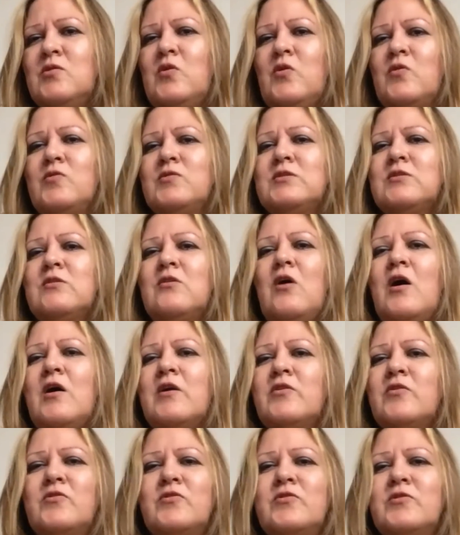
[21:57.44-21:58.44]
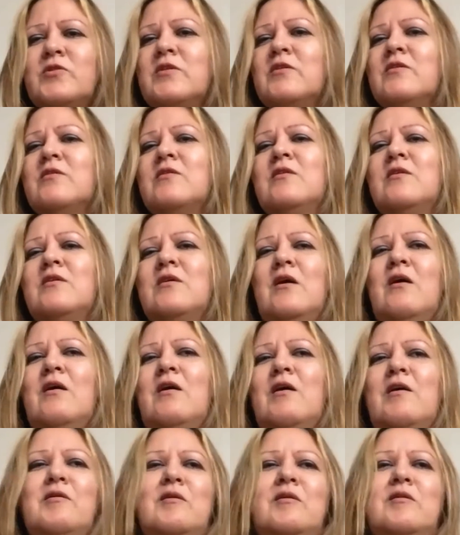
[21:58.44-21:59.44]
slaughtered
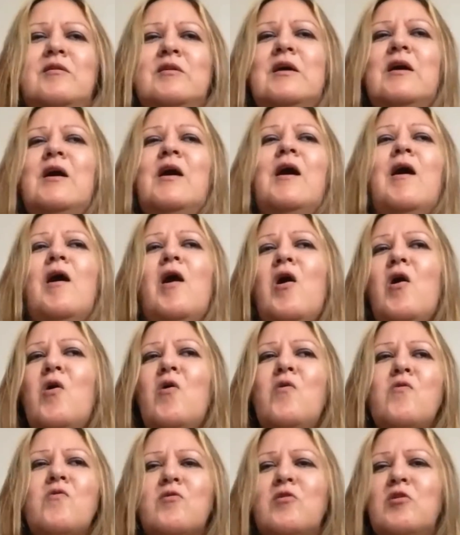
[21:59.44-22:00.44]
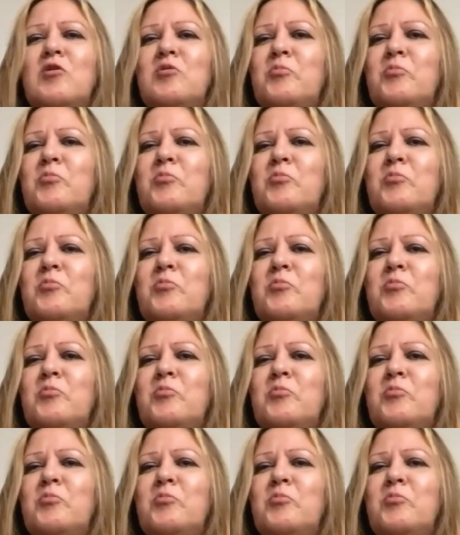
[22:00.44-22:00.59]
a cow or a